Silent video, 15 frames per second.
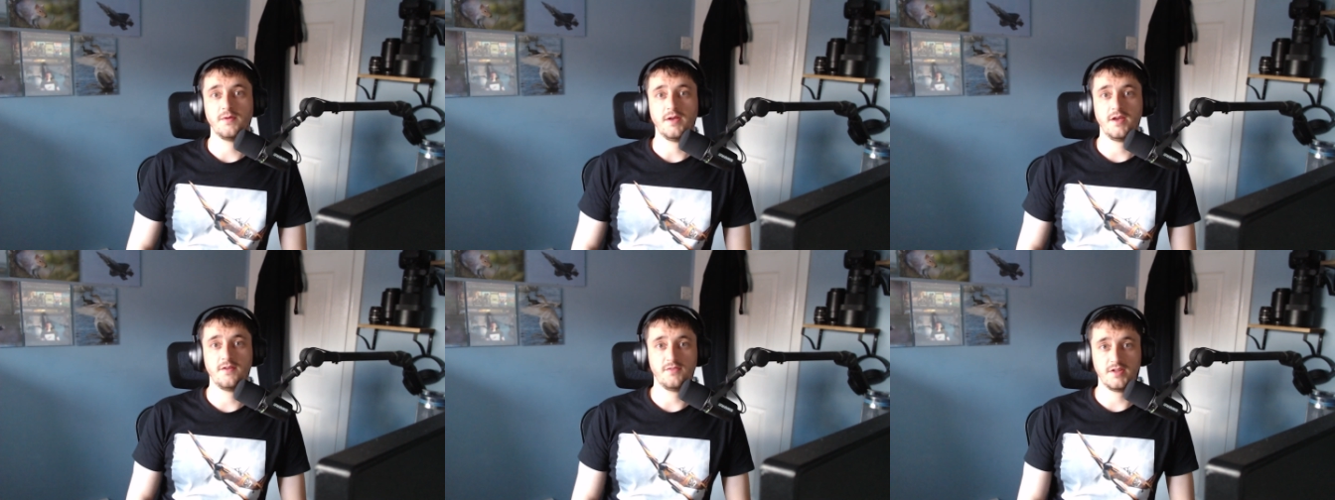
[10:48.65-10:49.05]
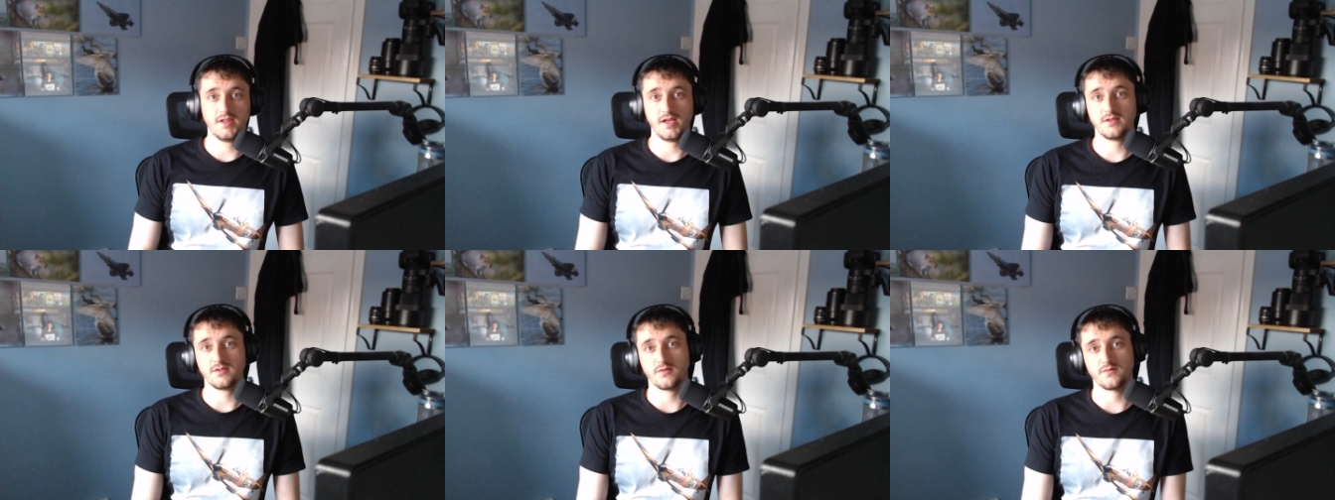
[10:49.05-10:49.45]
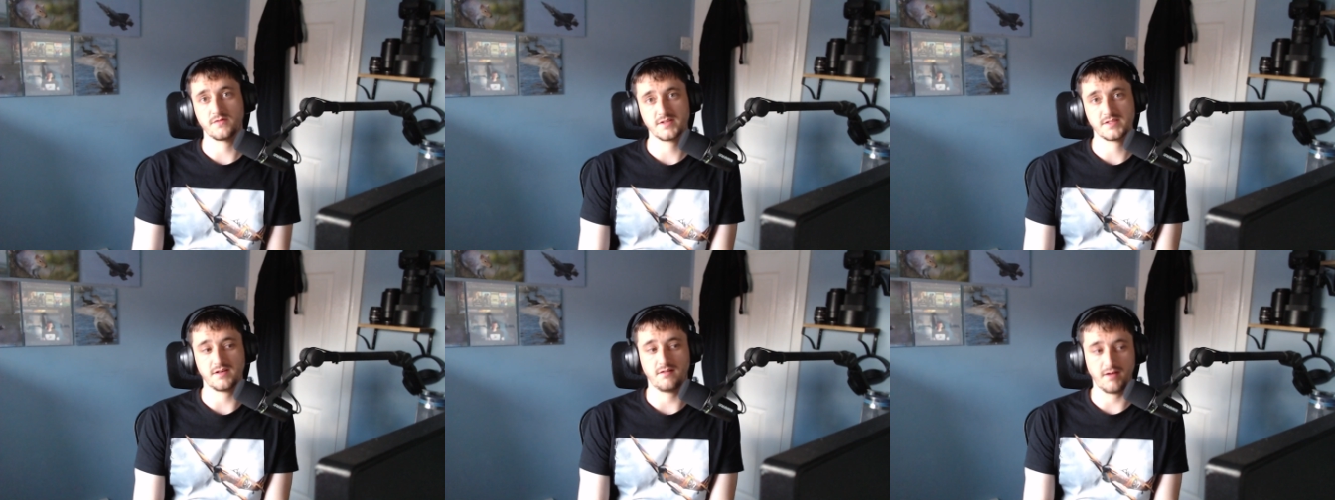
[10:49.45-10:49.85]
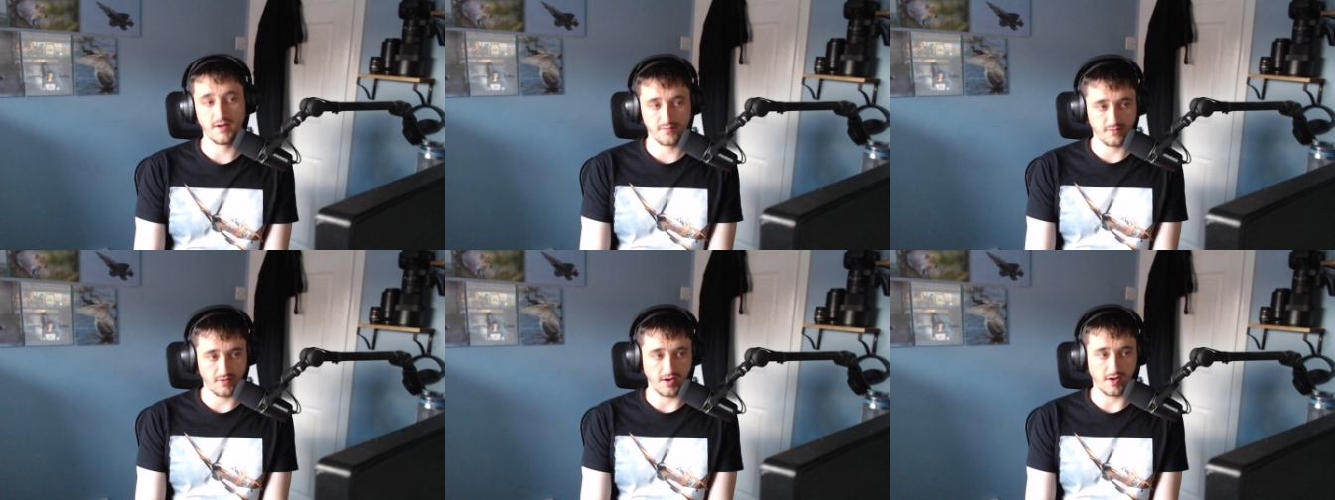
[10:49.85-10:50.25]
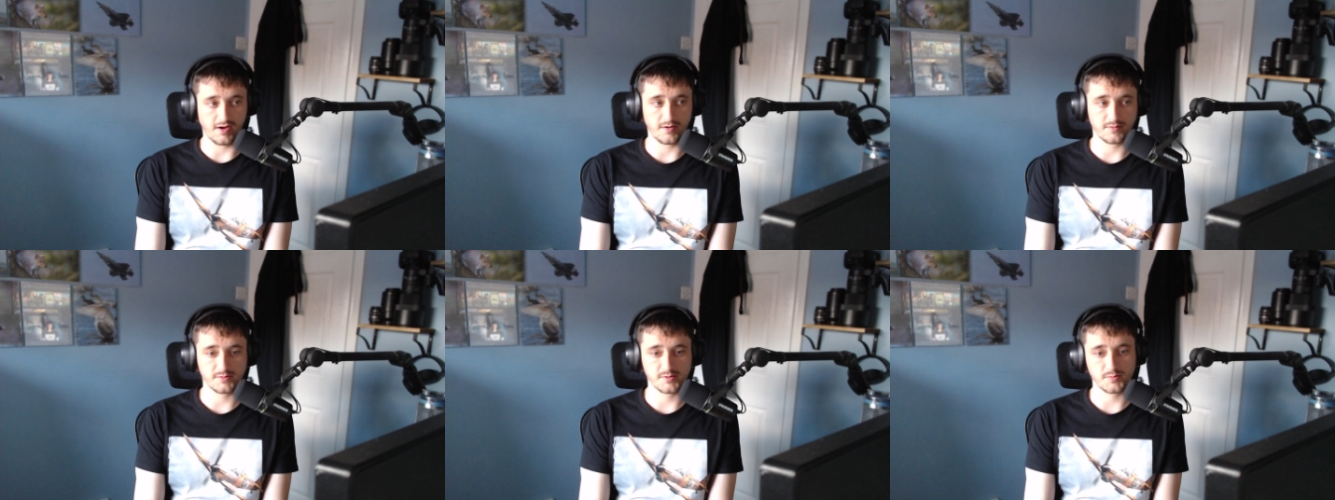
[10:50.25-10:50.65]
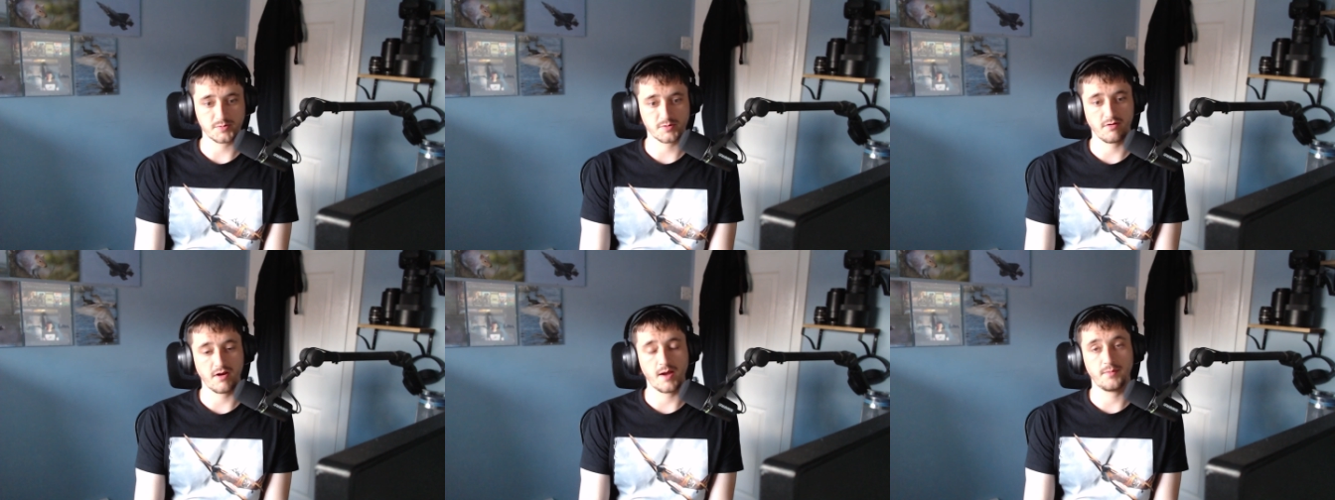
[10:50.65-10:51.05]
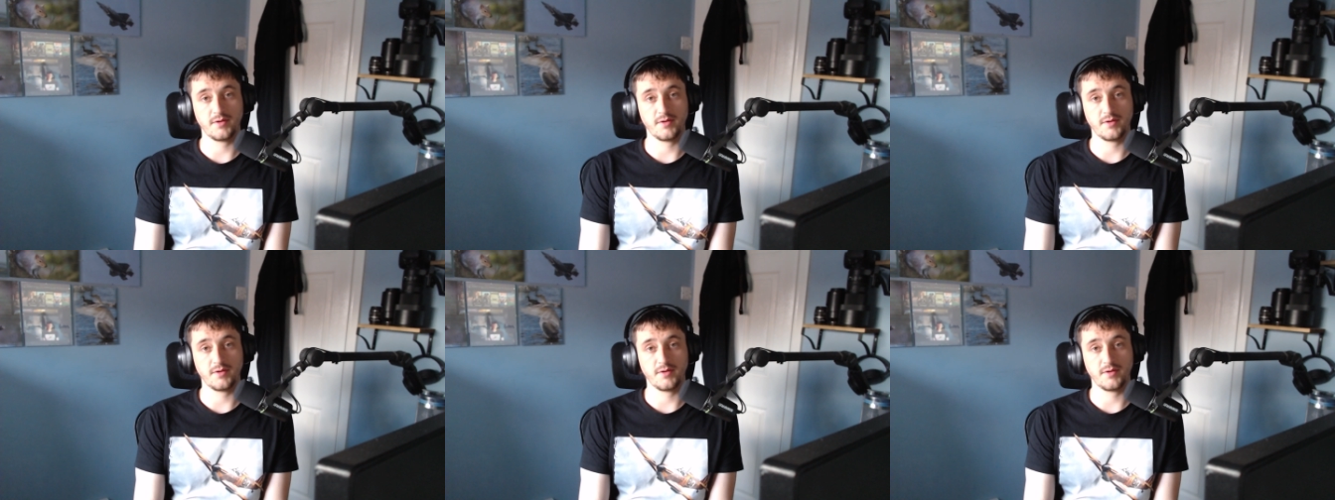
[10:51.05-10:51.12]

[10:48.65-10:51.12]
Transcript: If you did, don't forget to like, fair, and subscribe.